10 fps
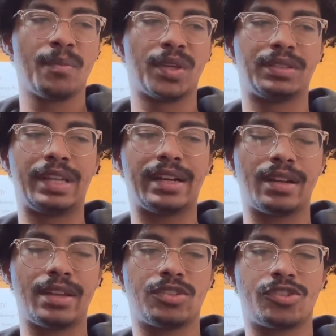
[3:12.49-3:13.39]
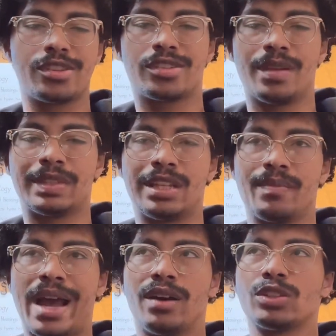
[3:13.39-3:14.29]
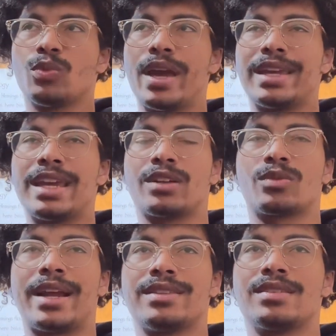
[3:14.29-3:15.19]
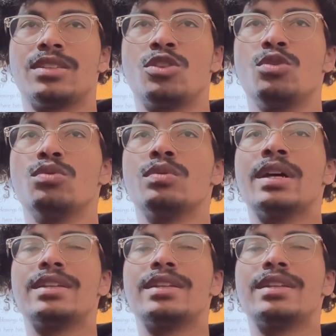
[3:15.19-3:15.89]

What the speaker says: But there is just something about the way King writes the two